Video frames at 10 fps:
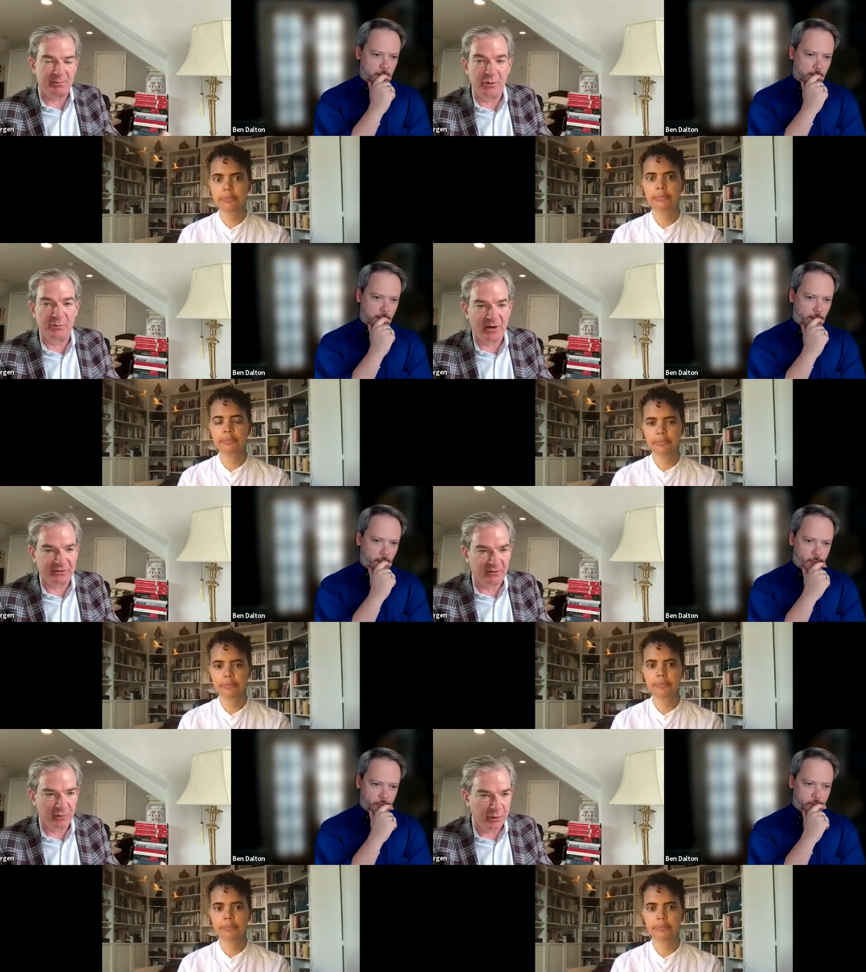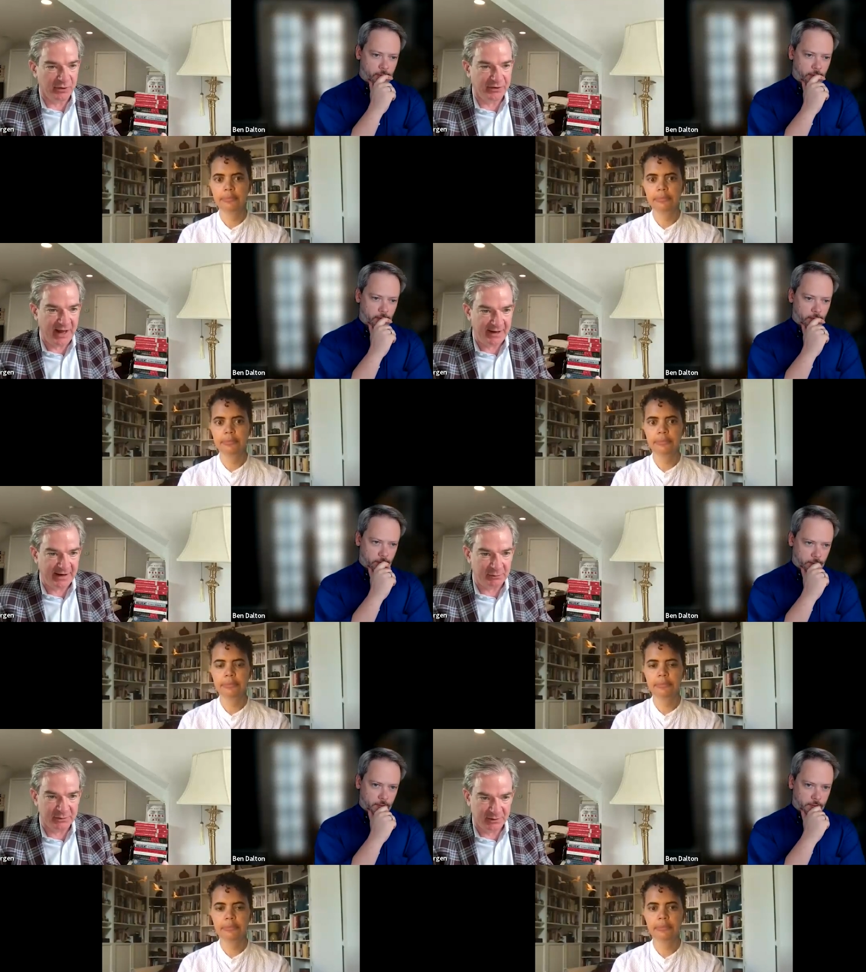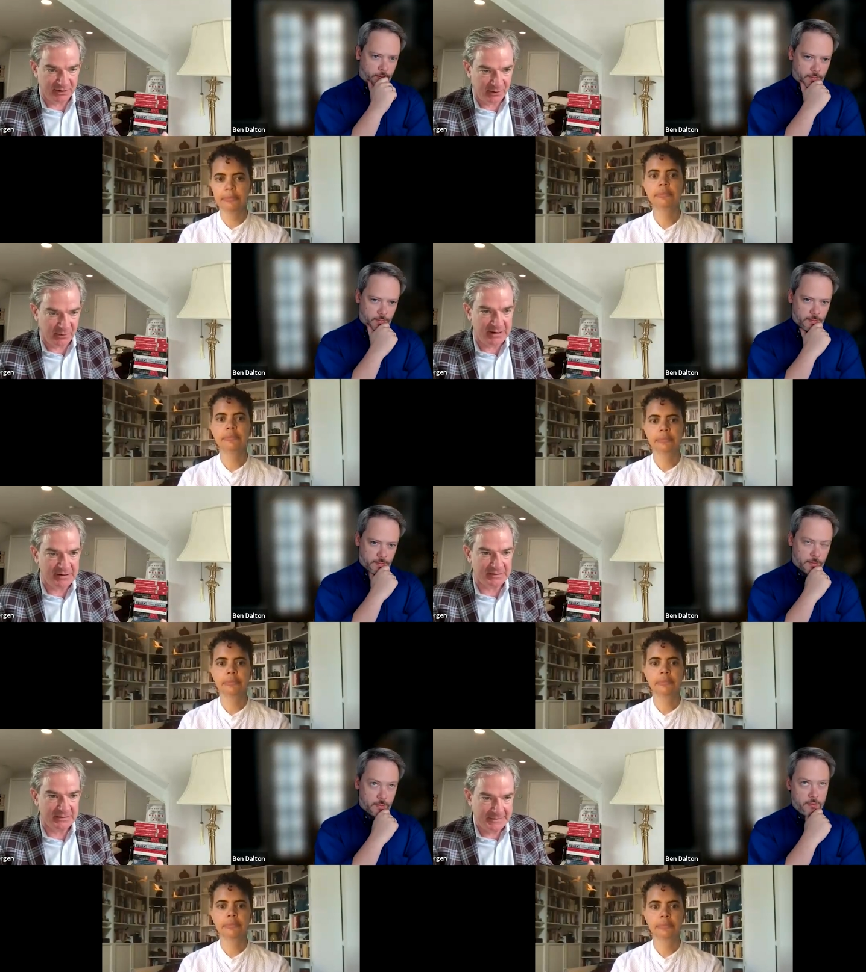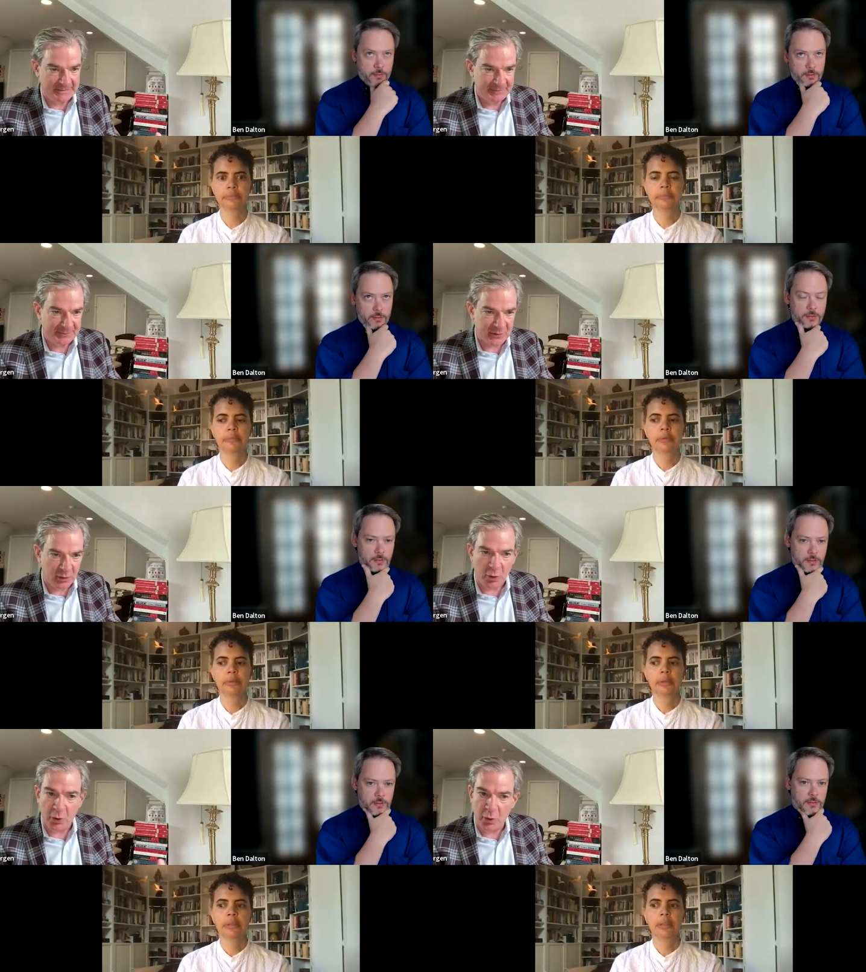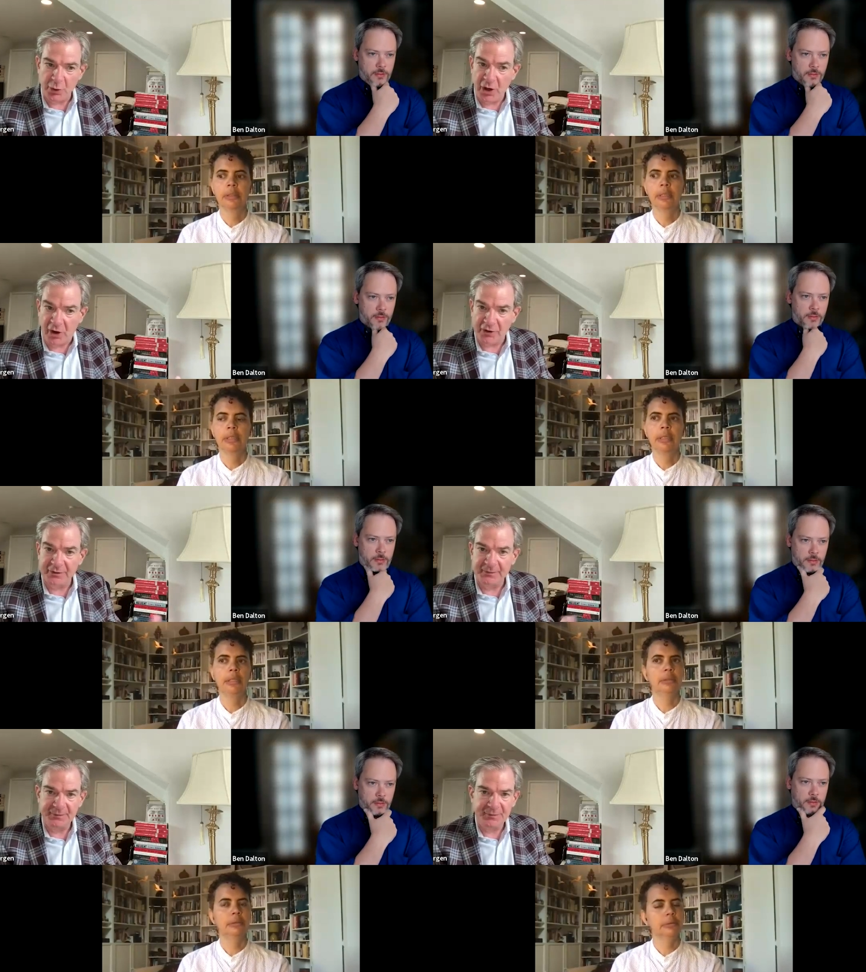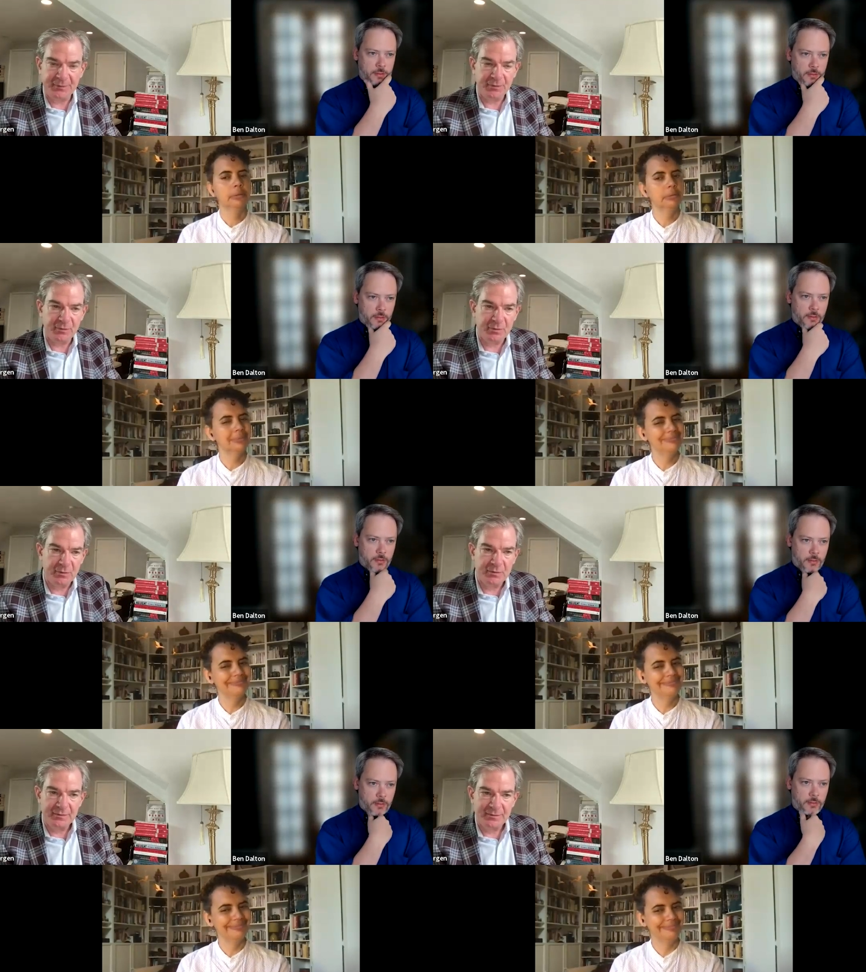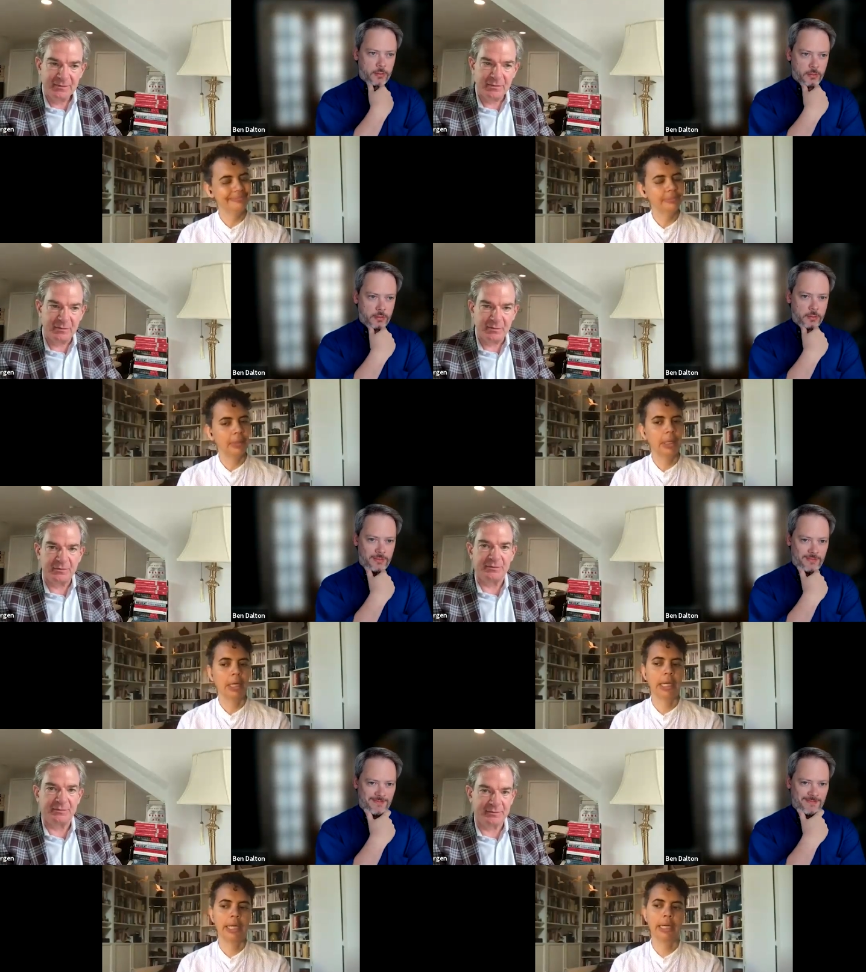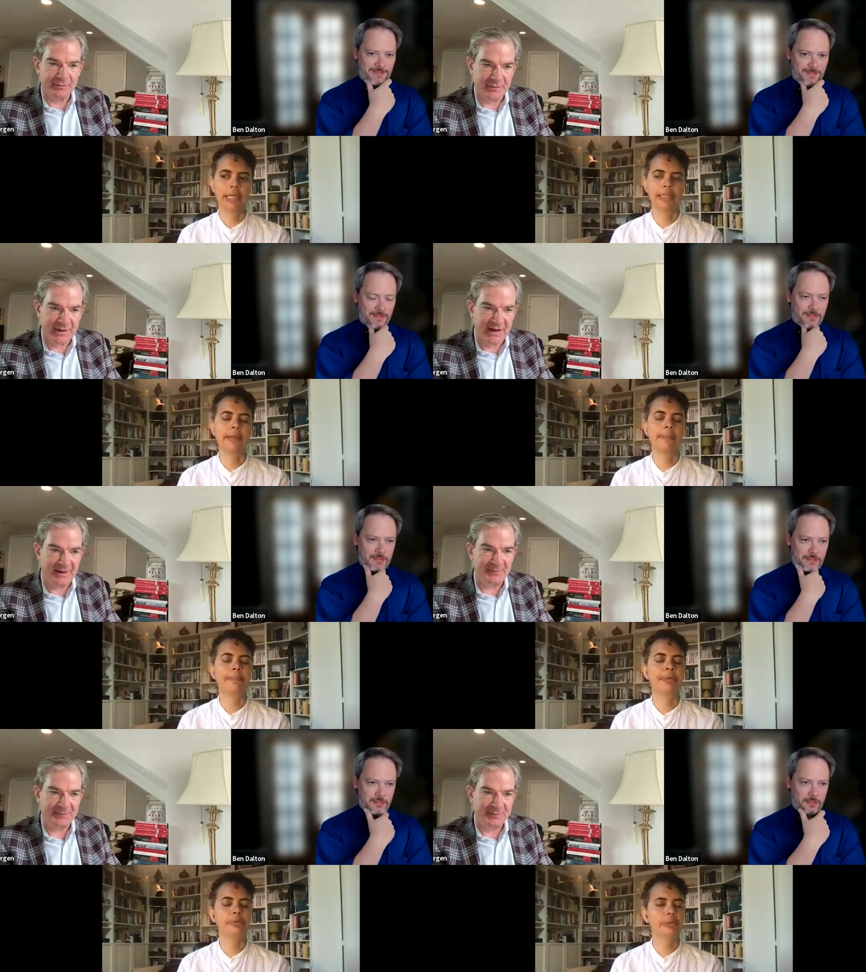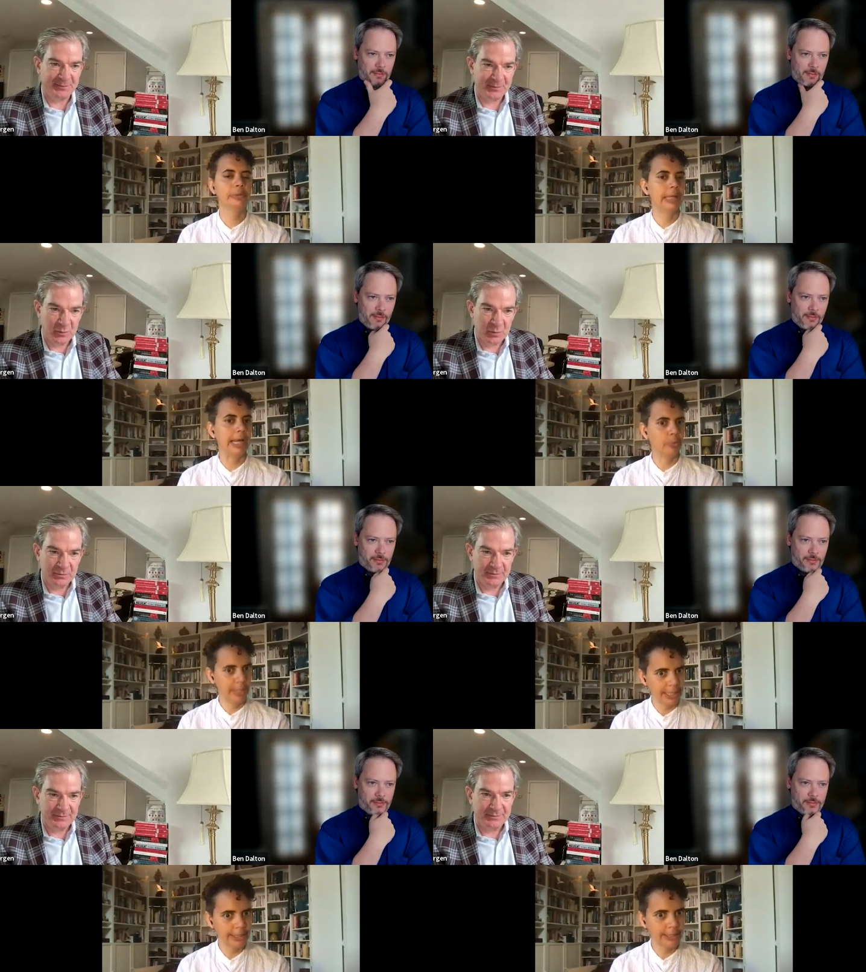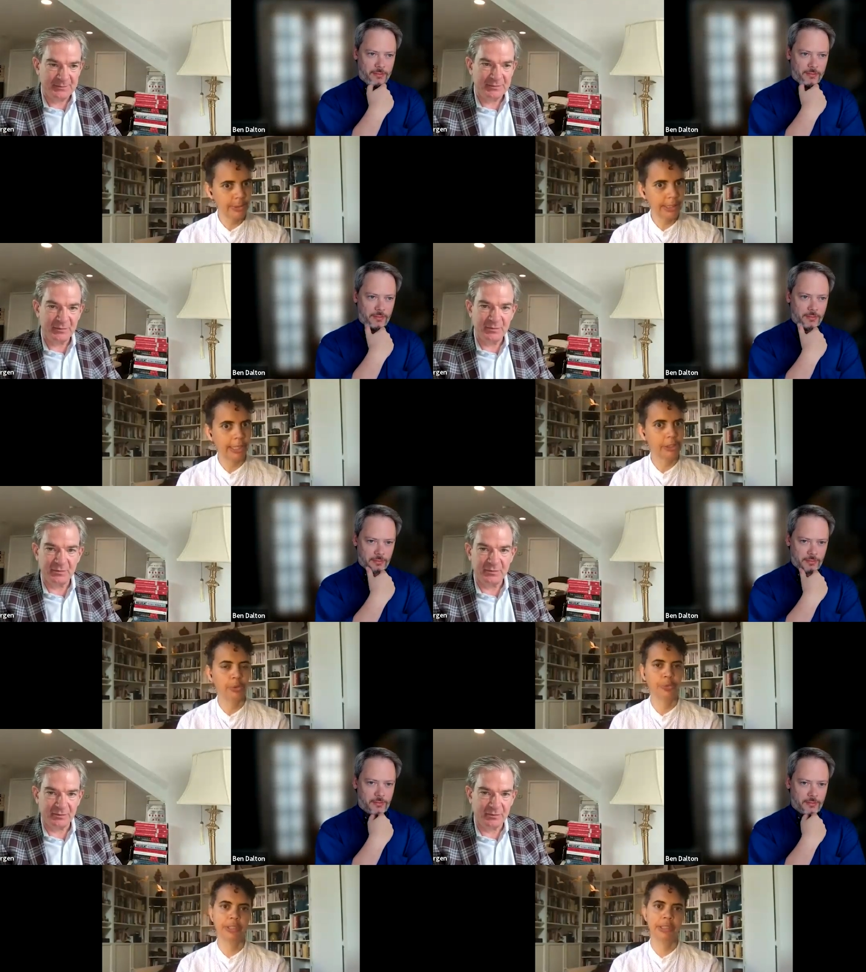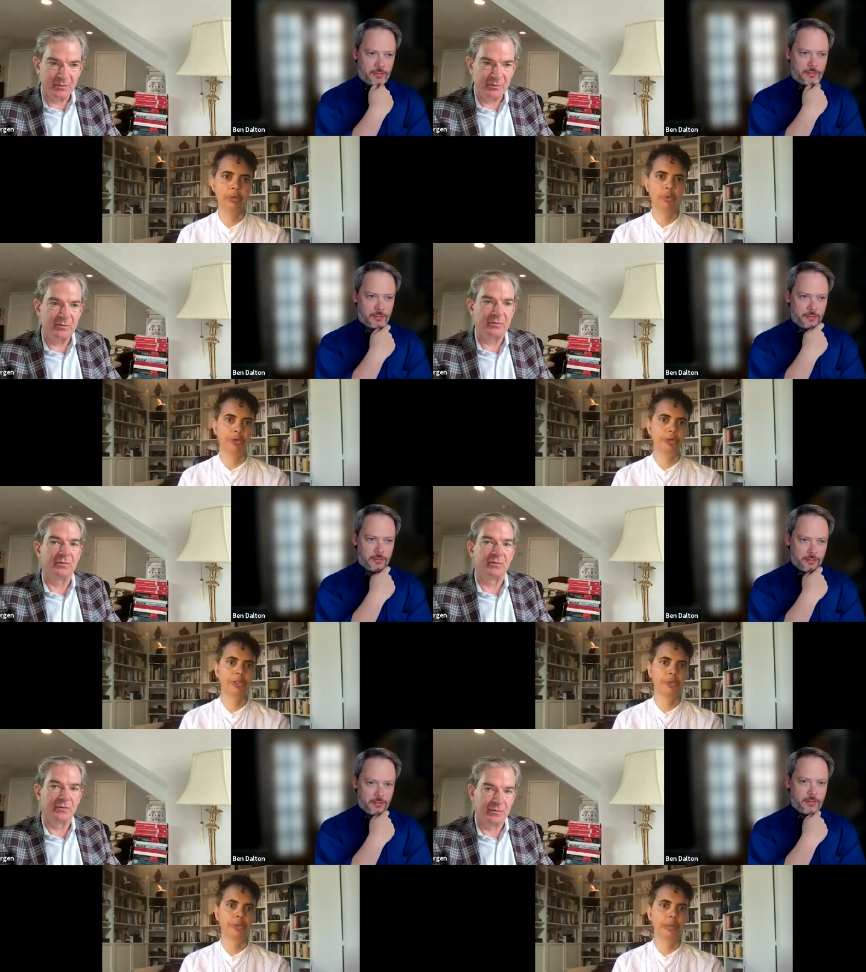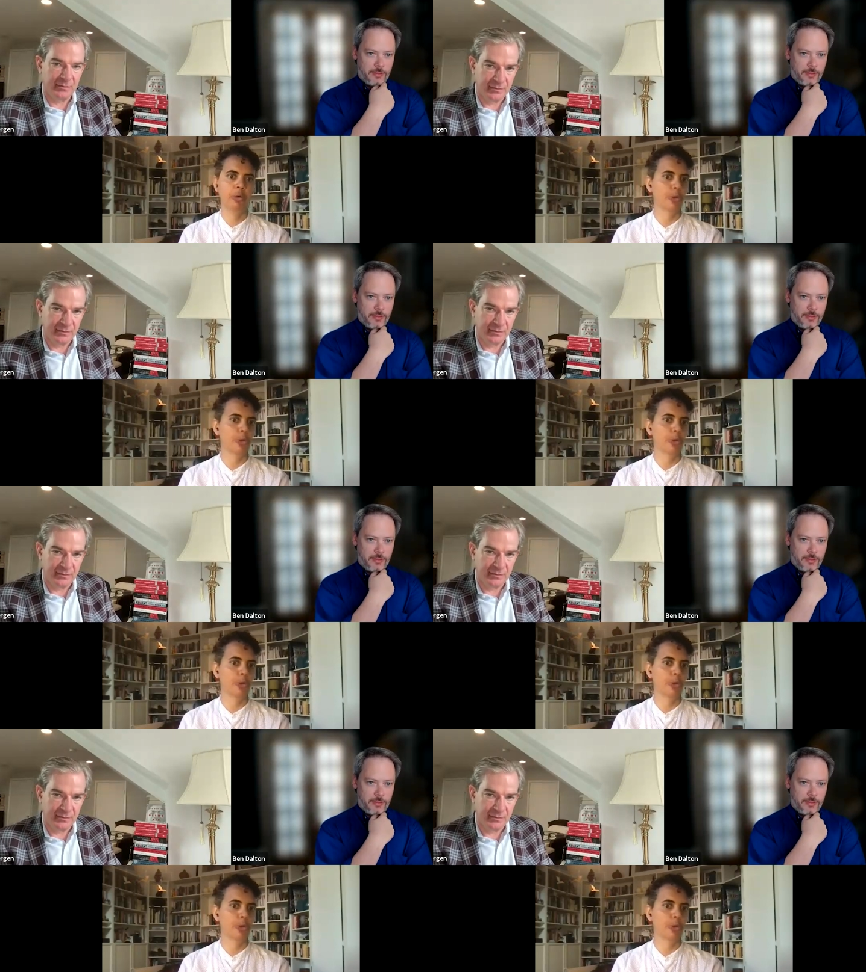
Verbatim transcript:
Speaker 1: Putin must have ordered that ultimately, right? Or, or not?
Speaker 2: Mm, I think Putin acquiesced to it. I don't think he ordered to it,